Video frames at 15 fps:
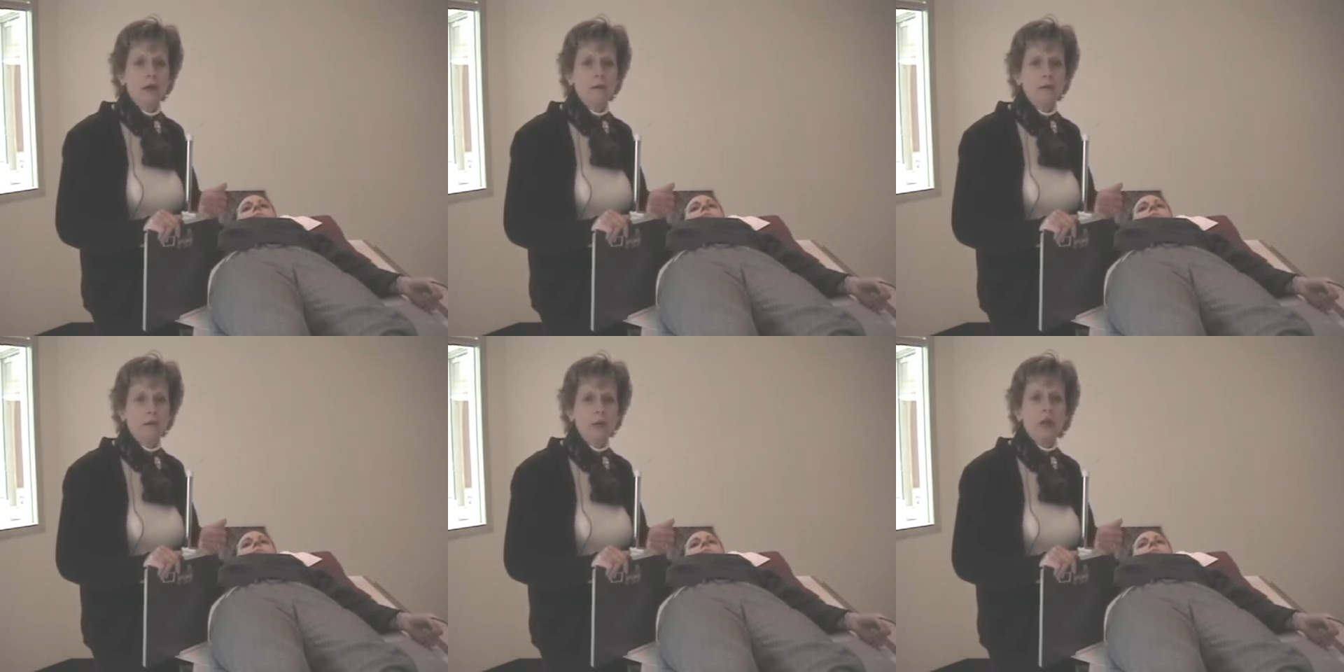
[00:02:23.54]

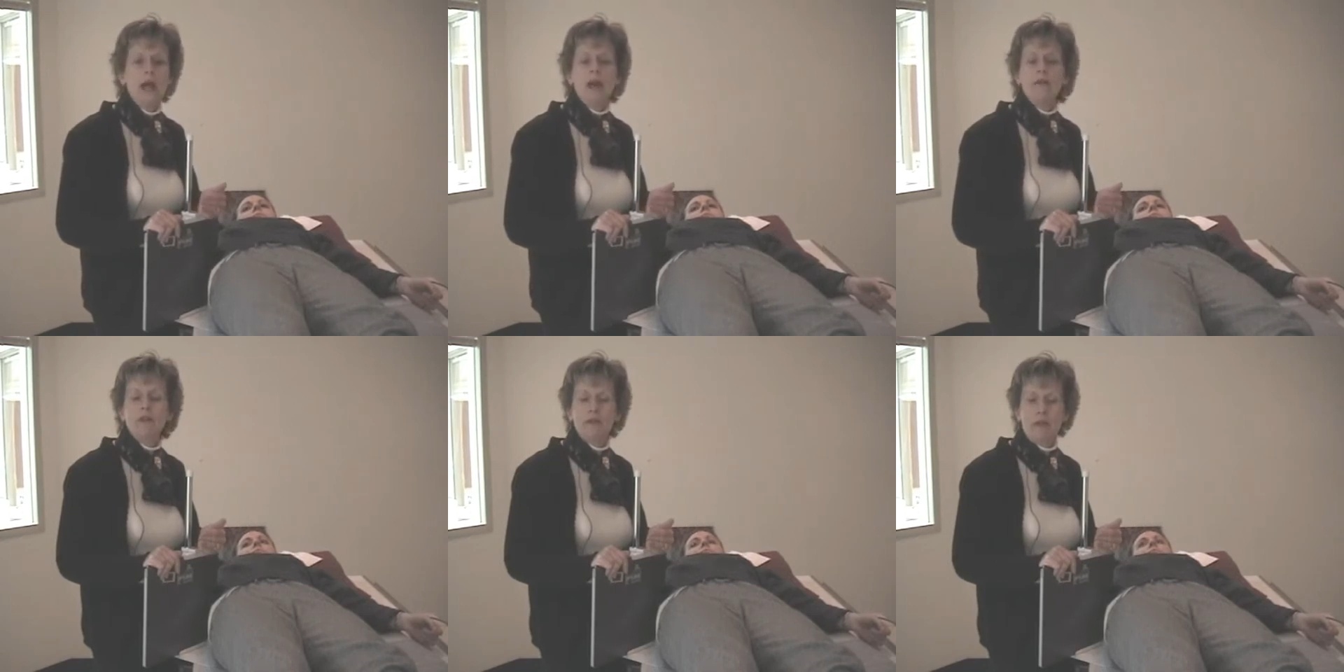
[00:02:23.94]
You'll
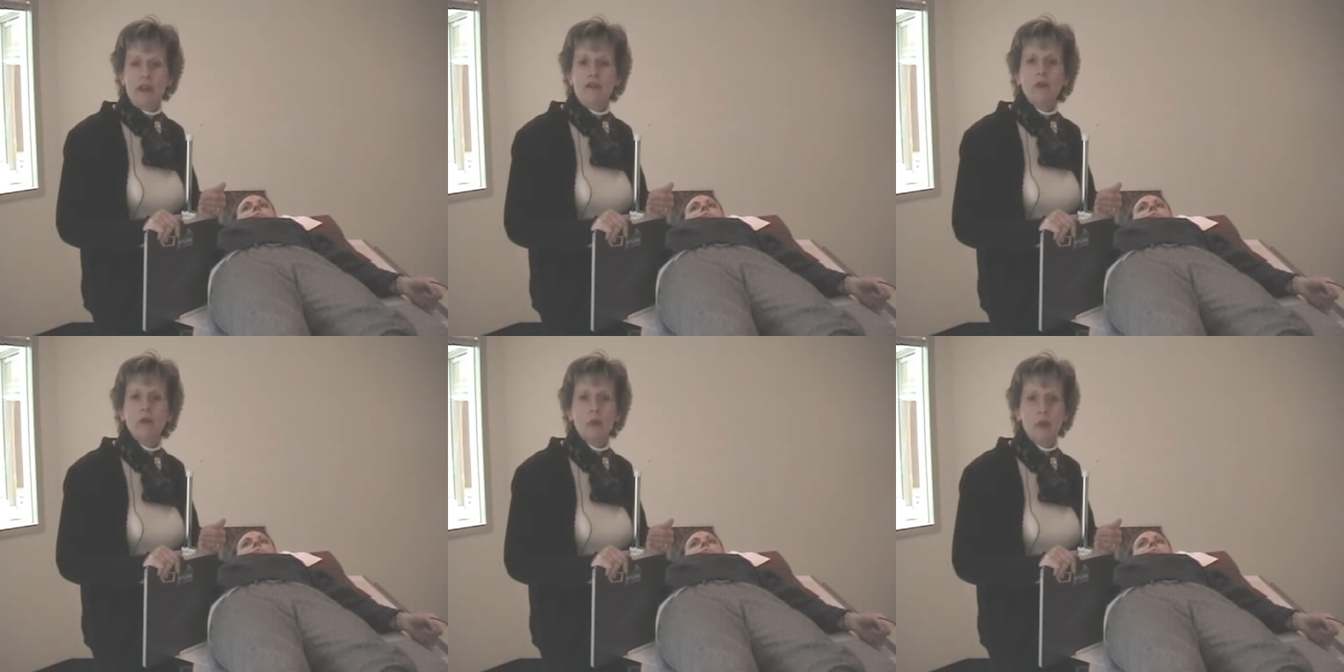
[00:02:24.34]
have your
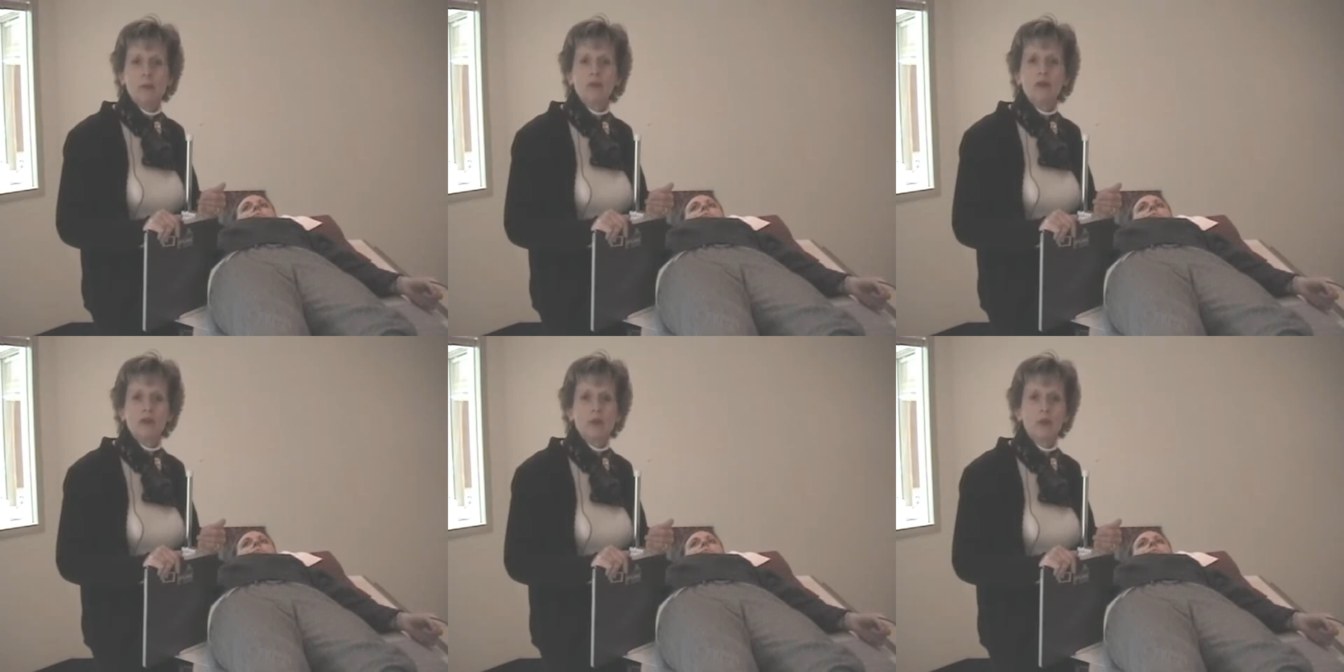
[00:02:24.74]
favorite
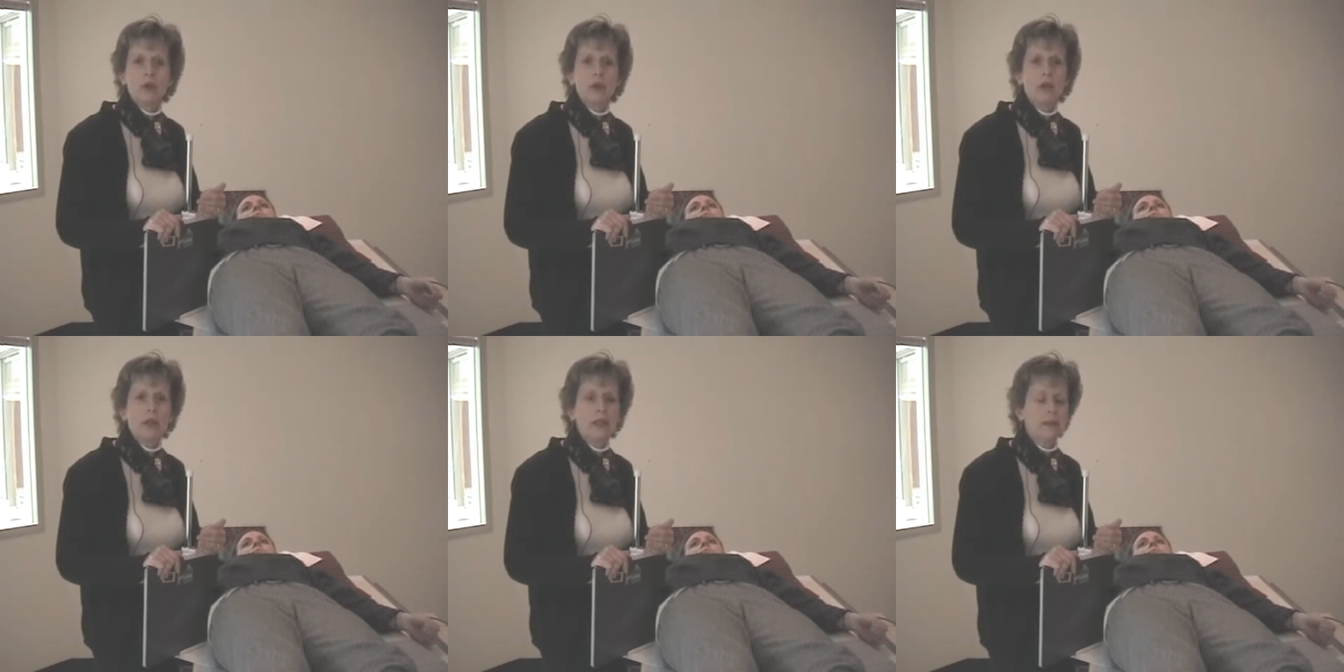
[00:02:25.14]
rooms to
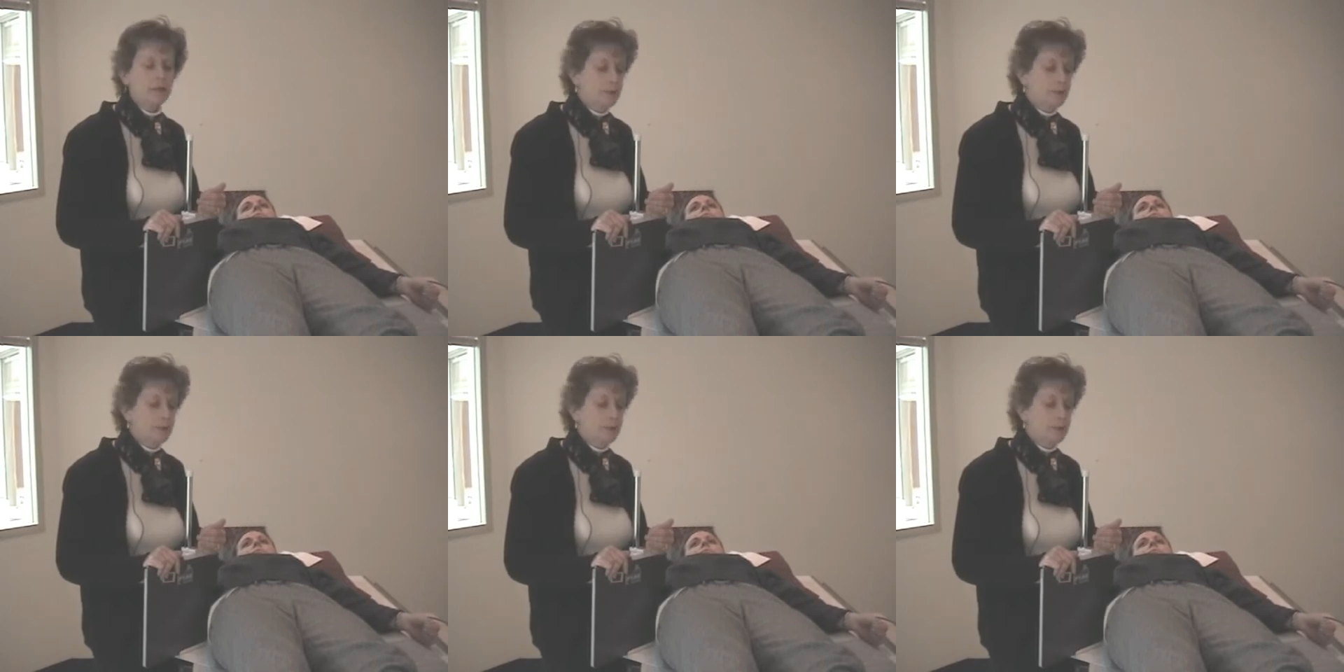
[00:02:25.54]
work in.